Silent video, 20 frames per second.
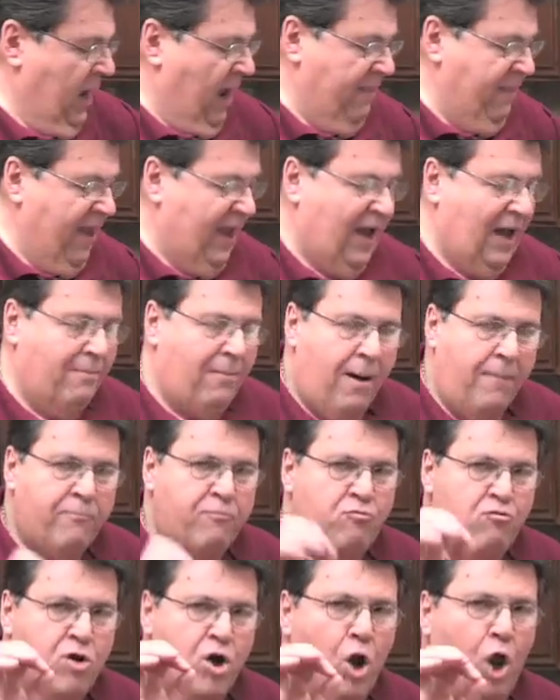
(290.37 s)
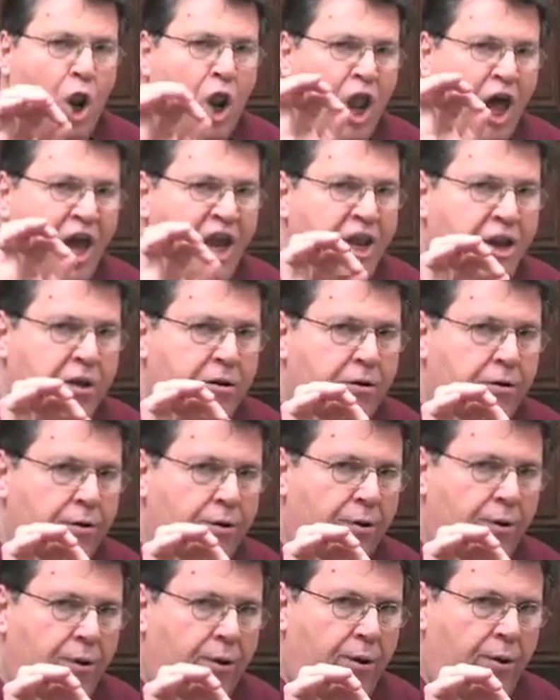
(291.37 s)
And they come up real light
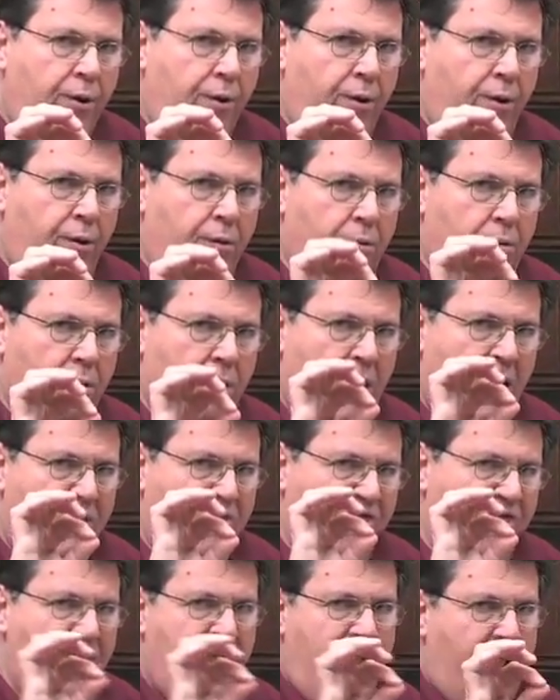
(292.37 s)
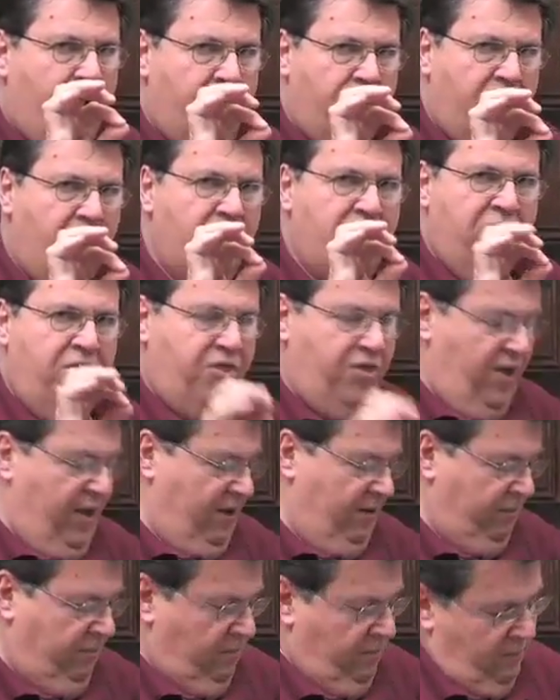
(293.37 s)
and thin, very
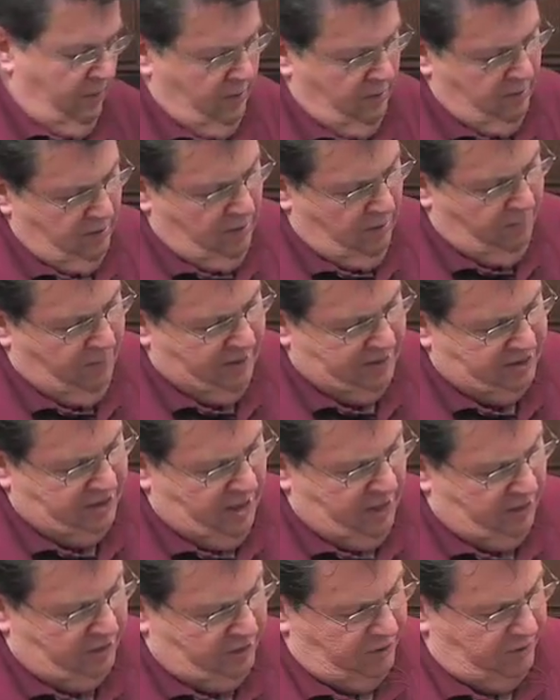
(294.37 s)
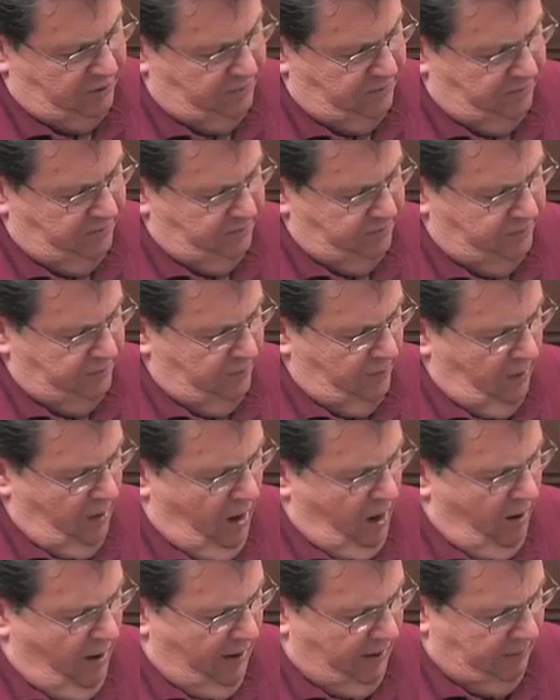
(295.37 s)
thin, the pizzelles.
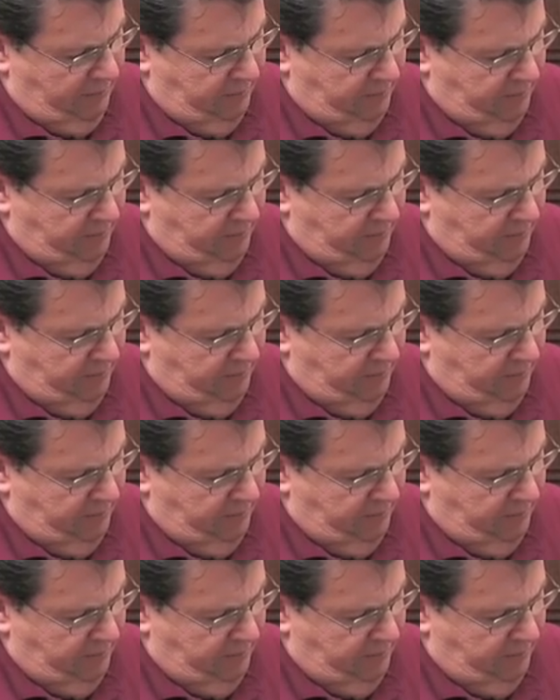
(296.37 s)
All right.